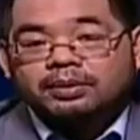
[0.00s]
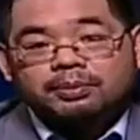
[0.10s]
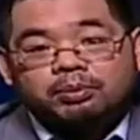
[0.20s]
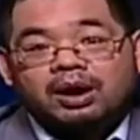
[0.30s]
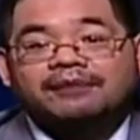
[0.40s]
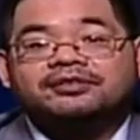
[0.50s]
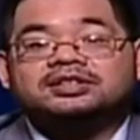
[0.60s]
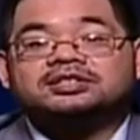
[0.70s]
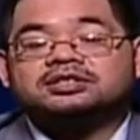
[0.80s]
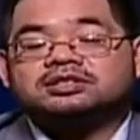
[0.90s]
at
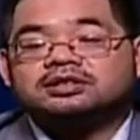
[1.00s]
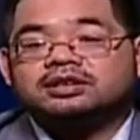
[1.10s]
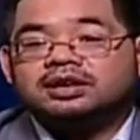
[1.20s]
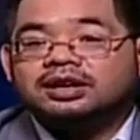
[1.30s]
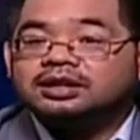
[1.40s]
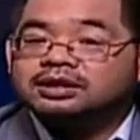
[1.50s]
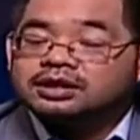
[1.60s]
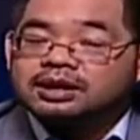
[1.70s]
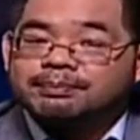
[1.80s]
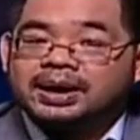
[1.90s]
prophets,
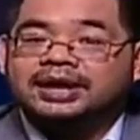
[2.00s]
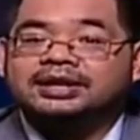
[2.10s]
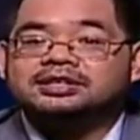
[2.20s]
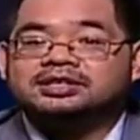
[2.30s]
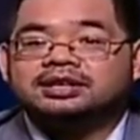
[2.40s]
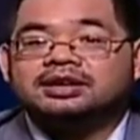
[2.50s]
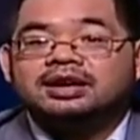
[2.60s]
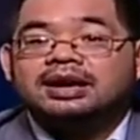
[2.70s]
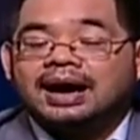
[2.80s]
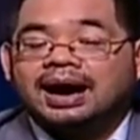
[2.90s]
companions,
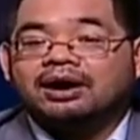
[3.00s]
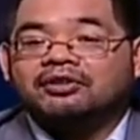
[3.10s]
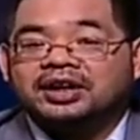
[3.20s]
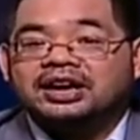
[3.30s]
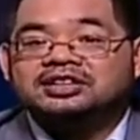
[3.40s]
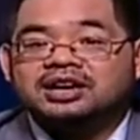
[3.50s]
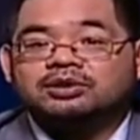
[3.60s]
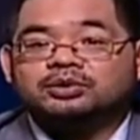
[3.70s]
and how they